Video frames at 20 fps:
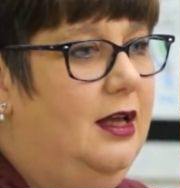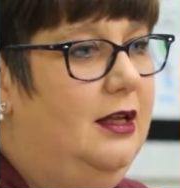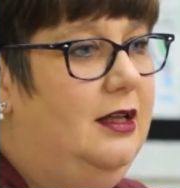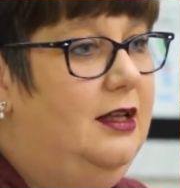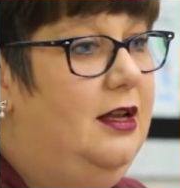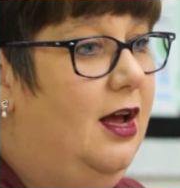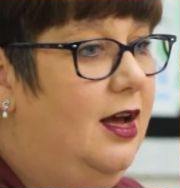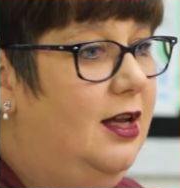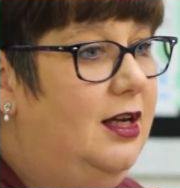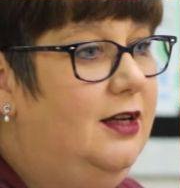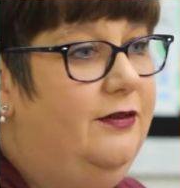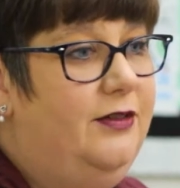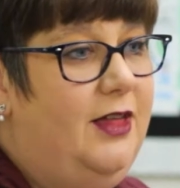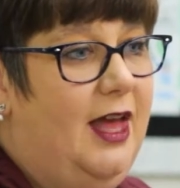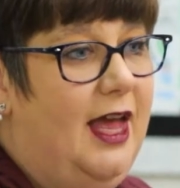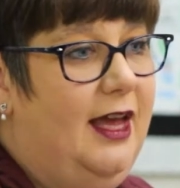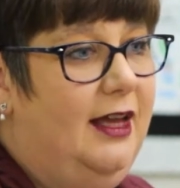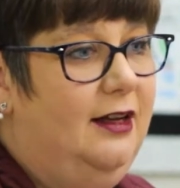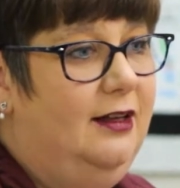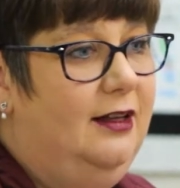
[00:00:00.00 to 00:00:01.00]
None of
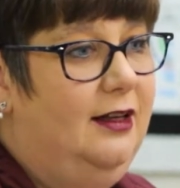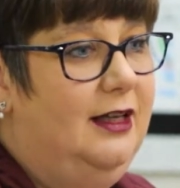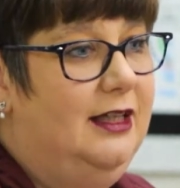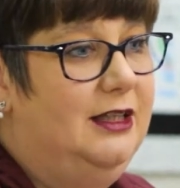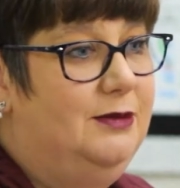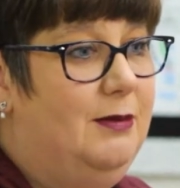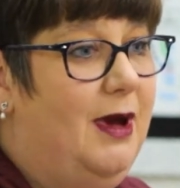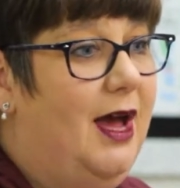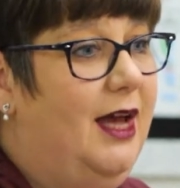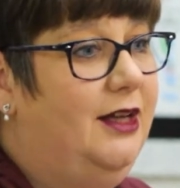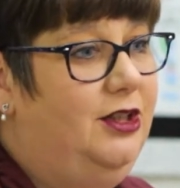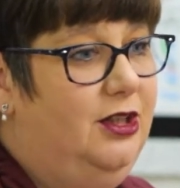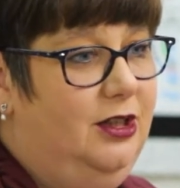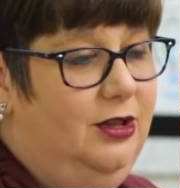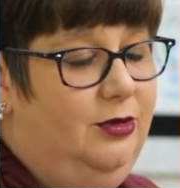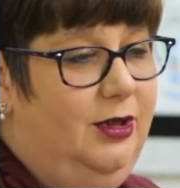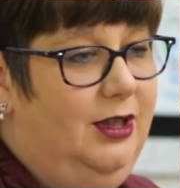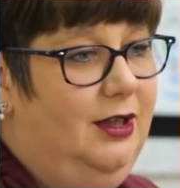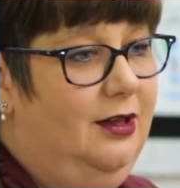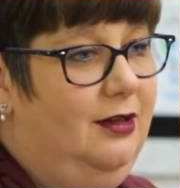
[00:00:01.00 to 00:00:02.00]
that is my
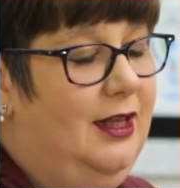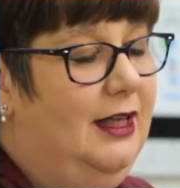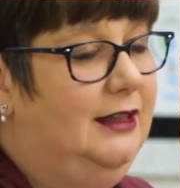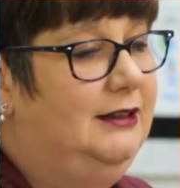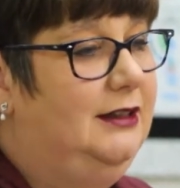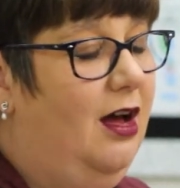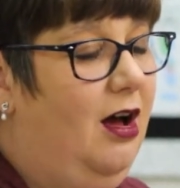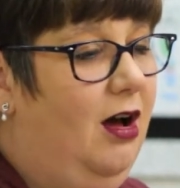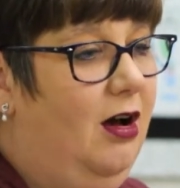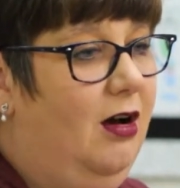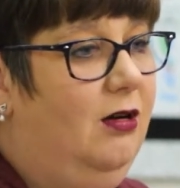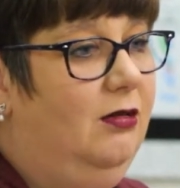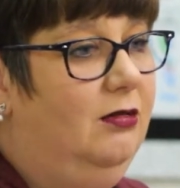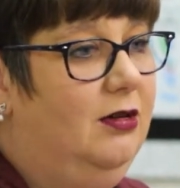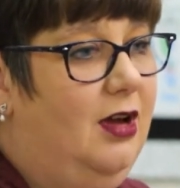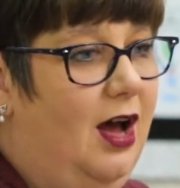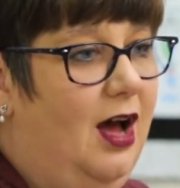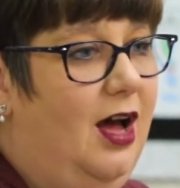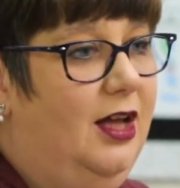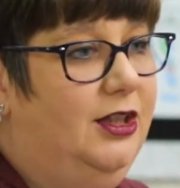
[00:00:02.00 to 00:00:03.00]
doing. That's all
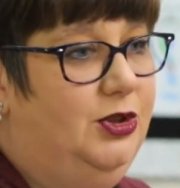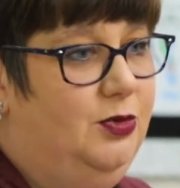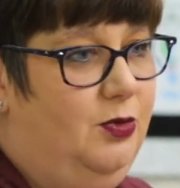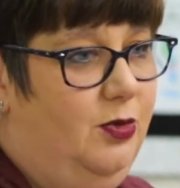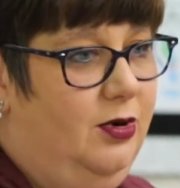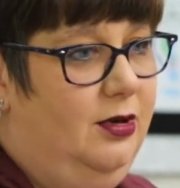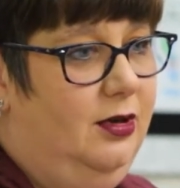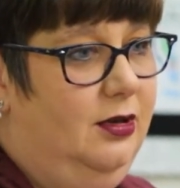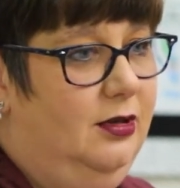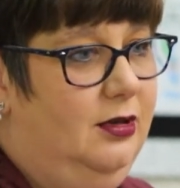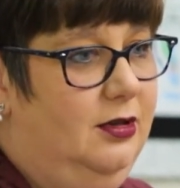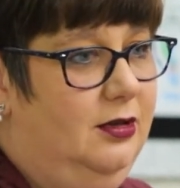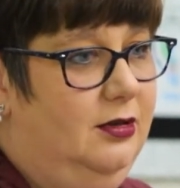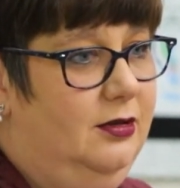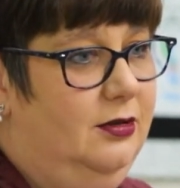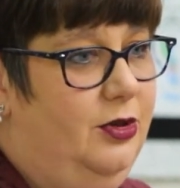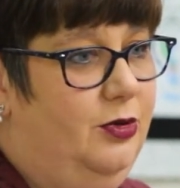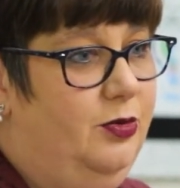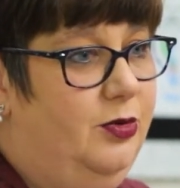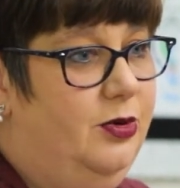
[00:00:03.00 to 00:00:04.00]
God's work
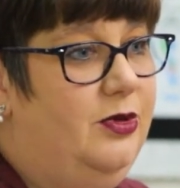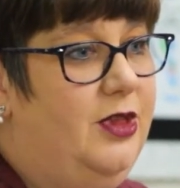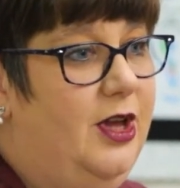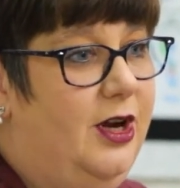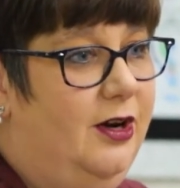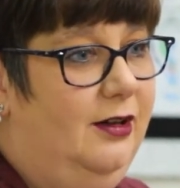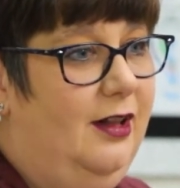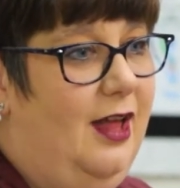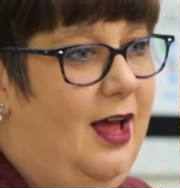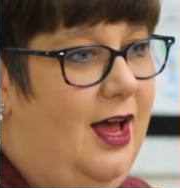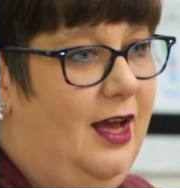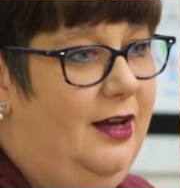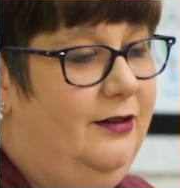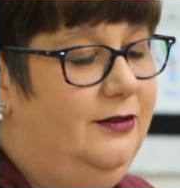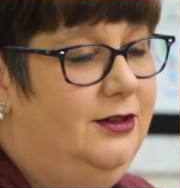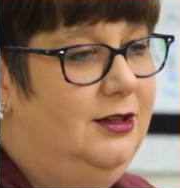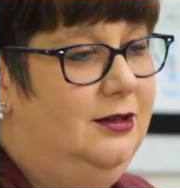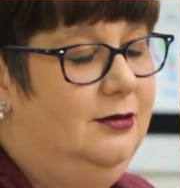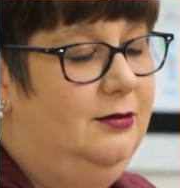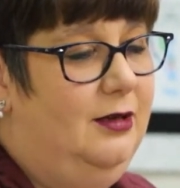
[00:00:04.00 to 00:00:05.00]
through their
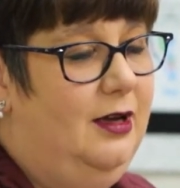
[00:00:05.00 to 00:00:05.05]
lives.